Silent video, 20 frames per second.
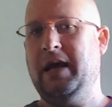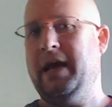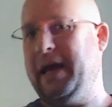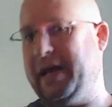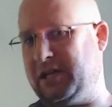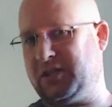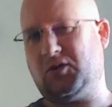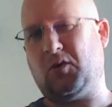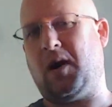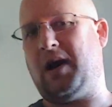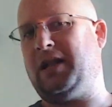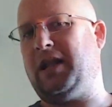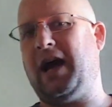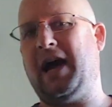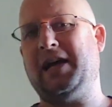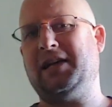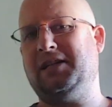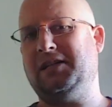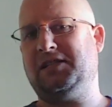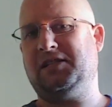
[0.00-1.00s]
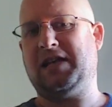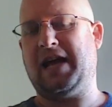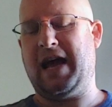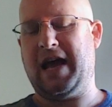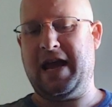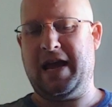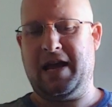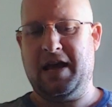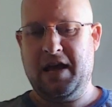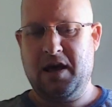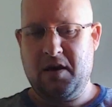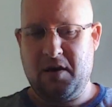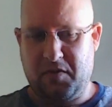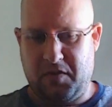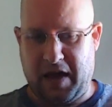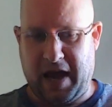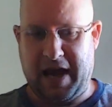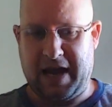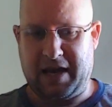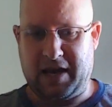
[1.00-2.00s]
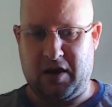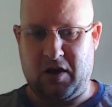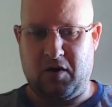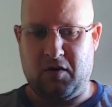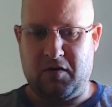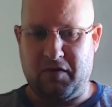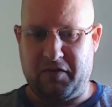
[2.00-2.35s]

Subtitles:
And so I like to say thank you